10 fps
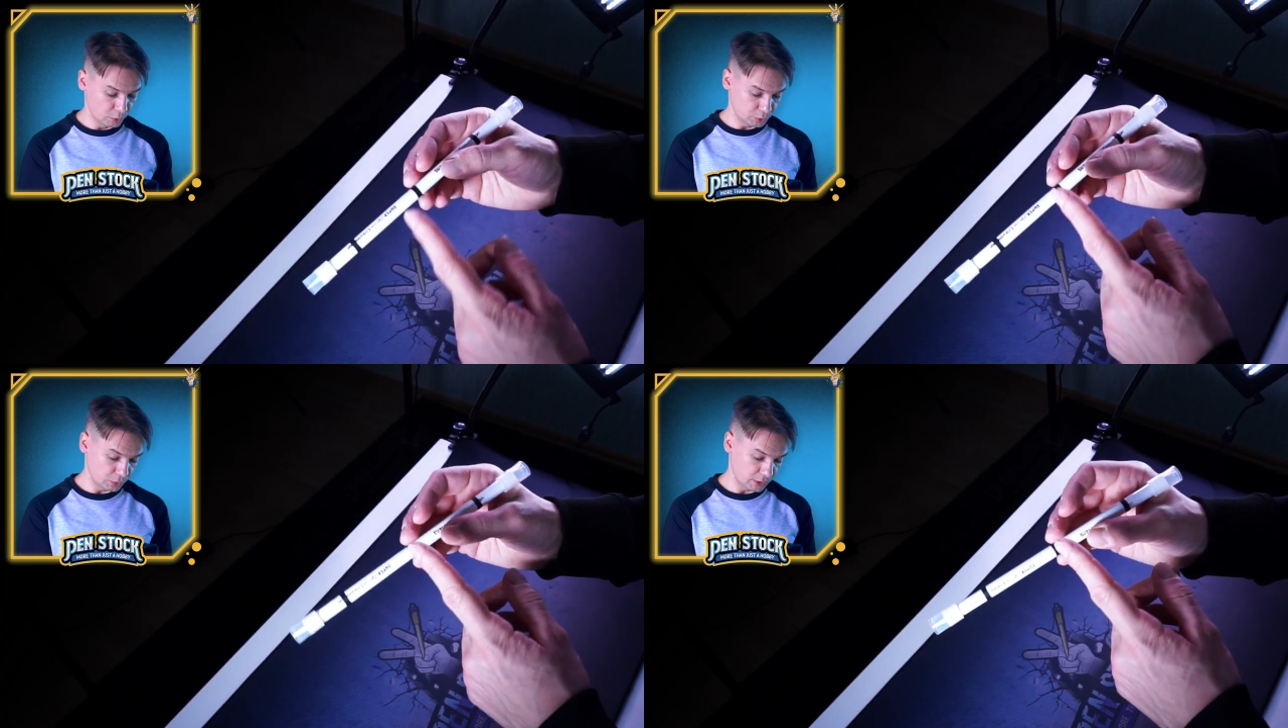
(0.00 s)

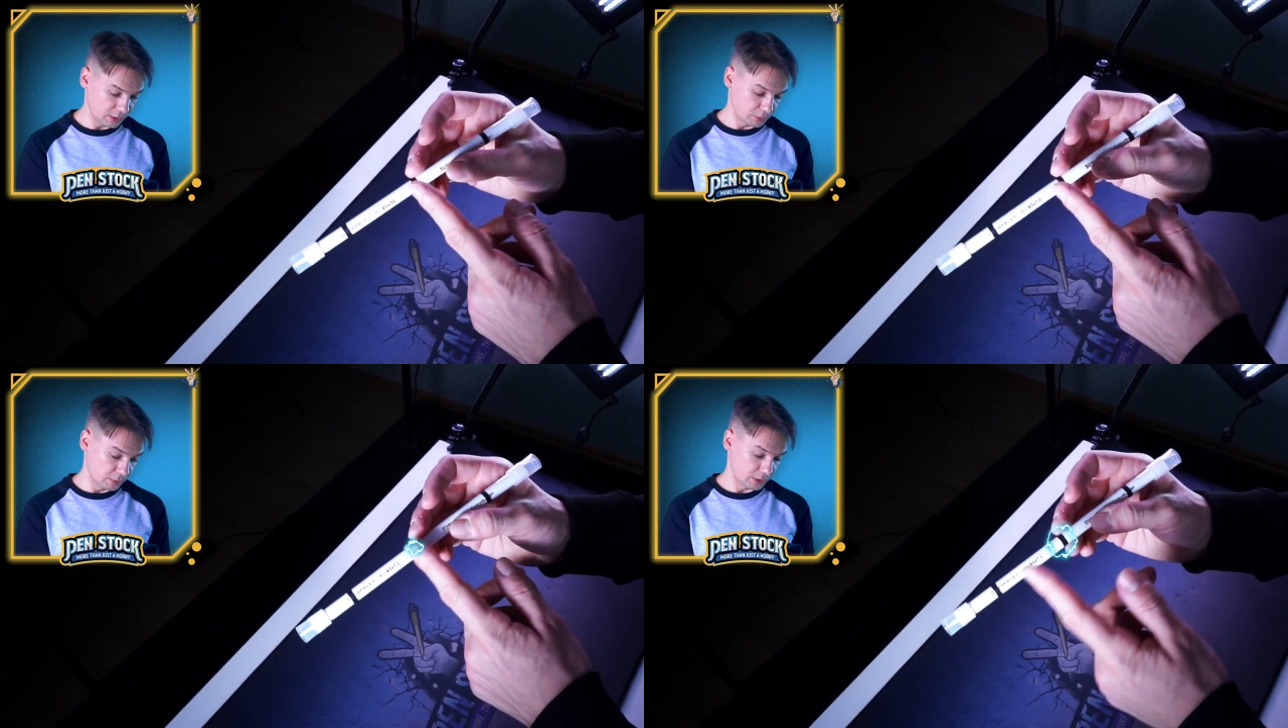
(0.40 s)
Also it
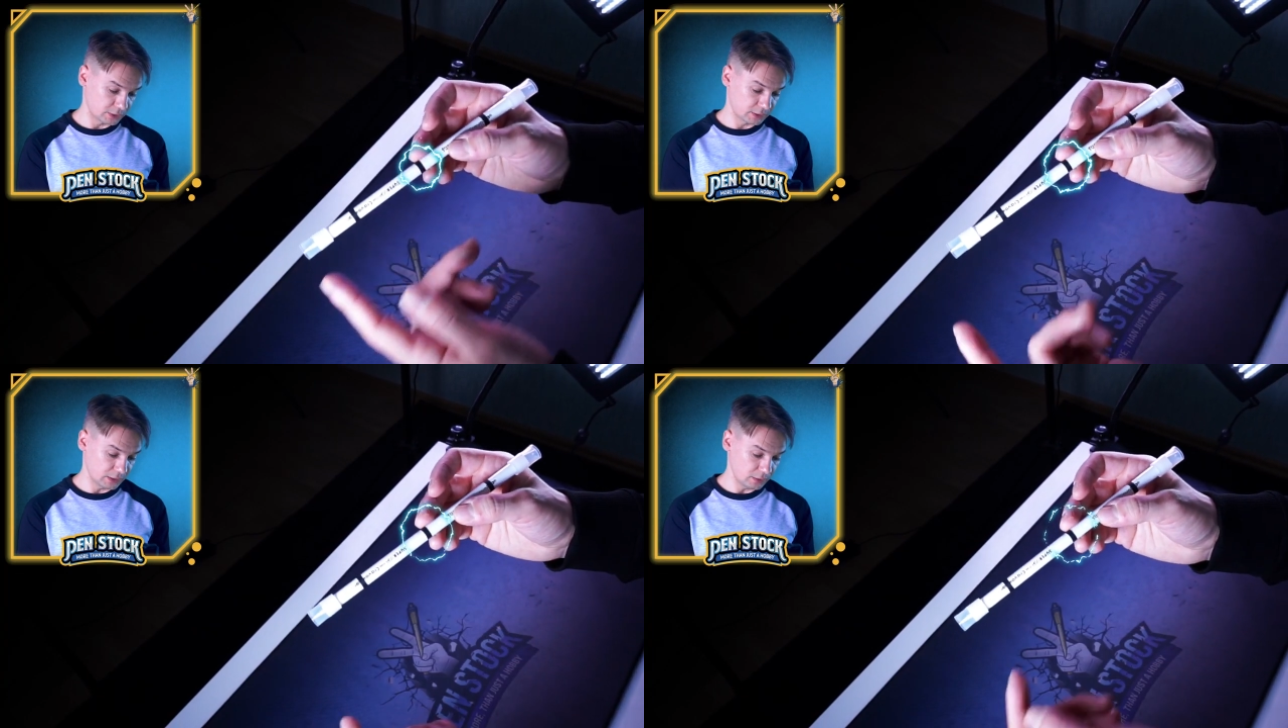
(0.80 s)
has
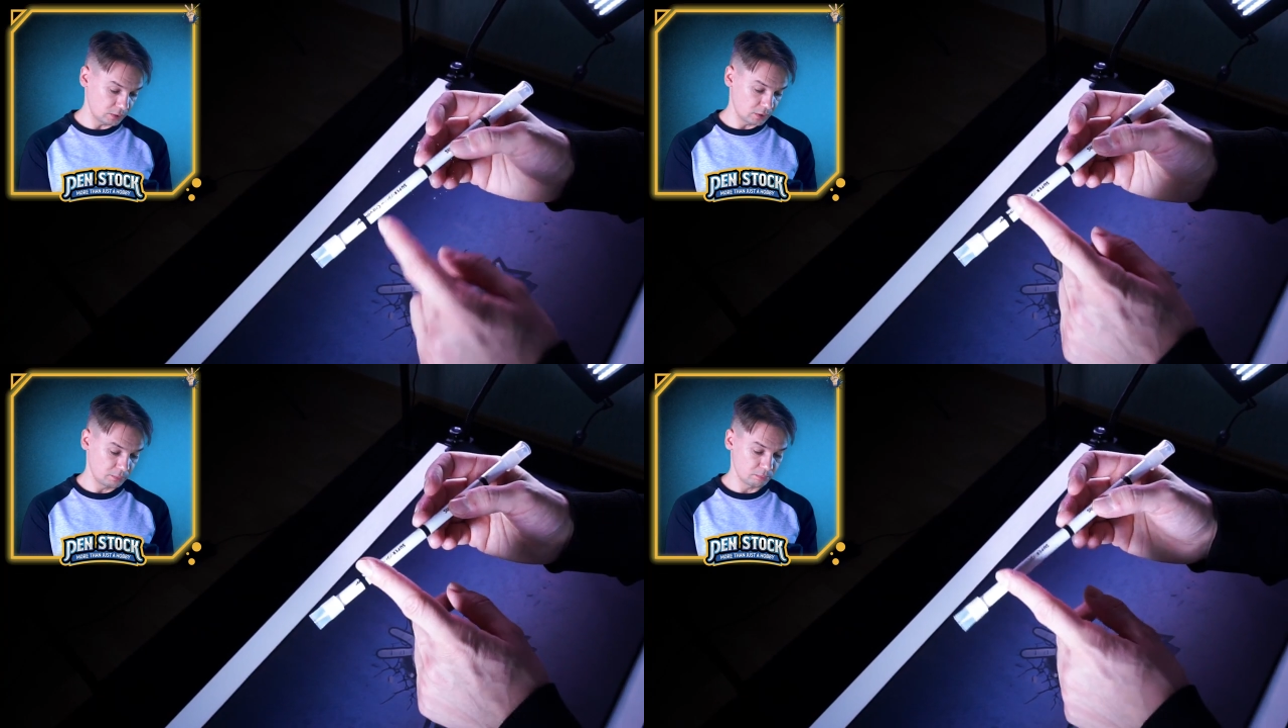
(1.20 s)
marked
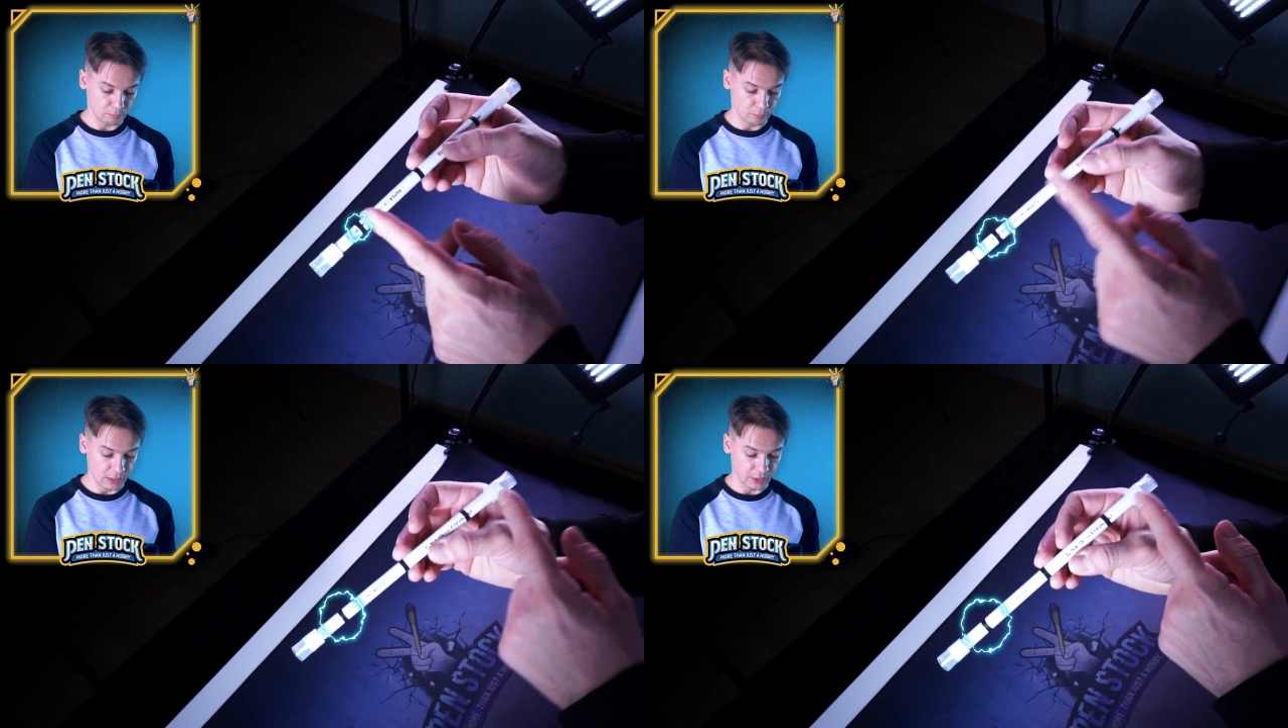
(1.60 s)
center,
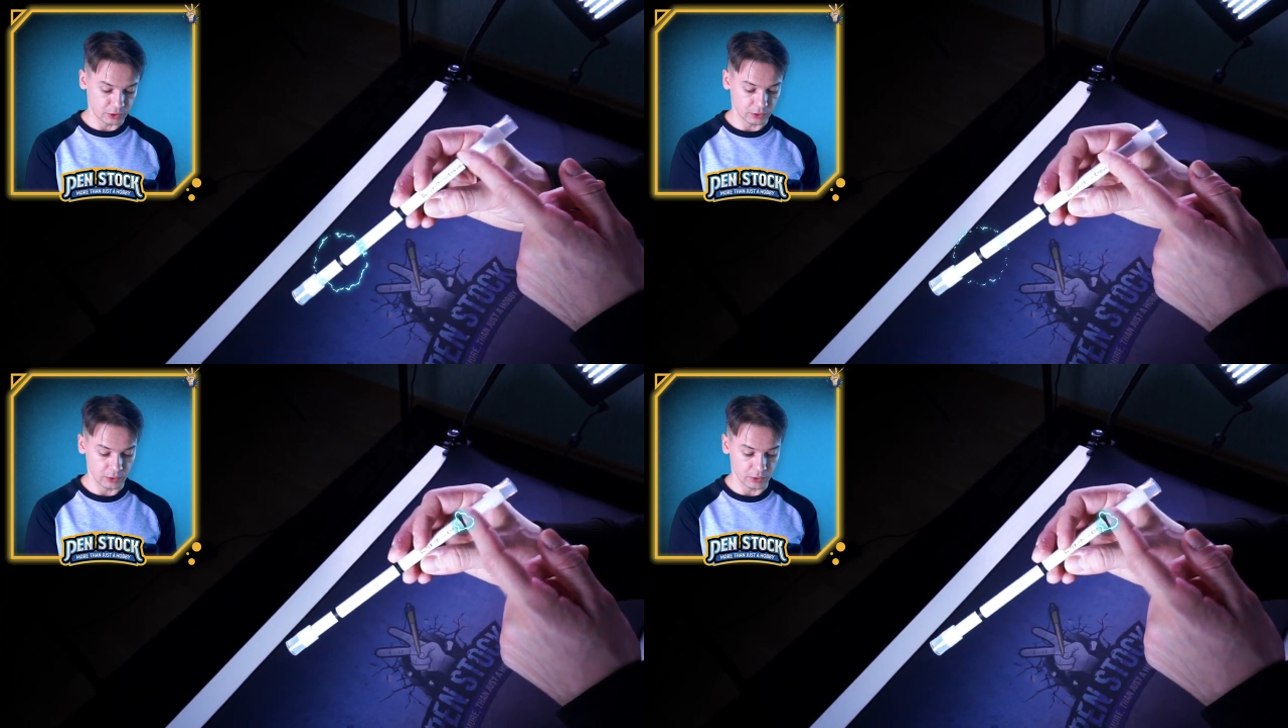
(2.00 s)
marks